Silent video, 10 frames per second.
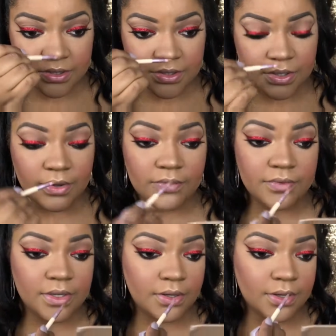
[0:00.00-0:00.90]
so
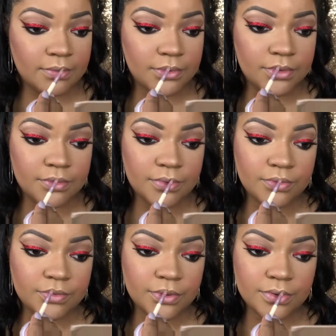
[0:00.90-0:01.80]
hopefully I'll upload it
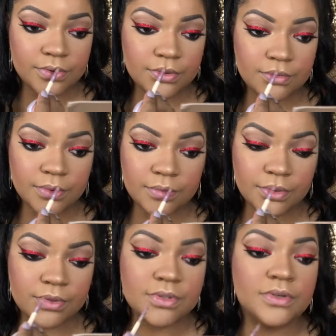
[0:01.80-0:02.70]
before the Super
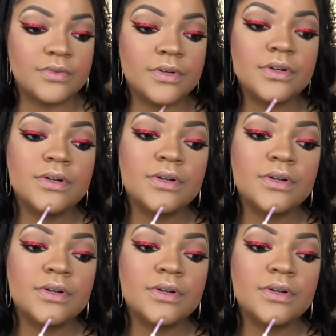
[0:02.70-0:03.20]
Bowl's over.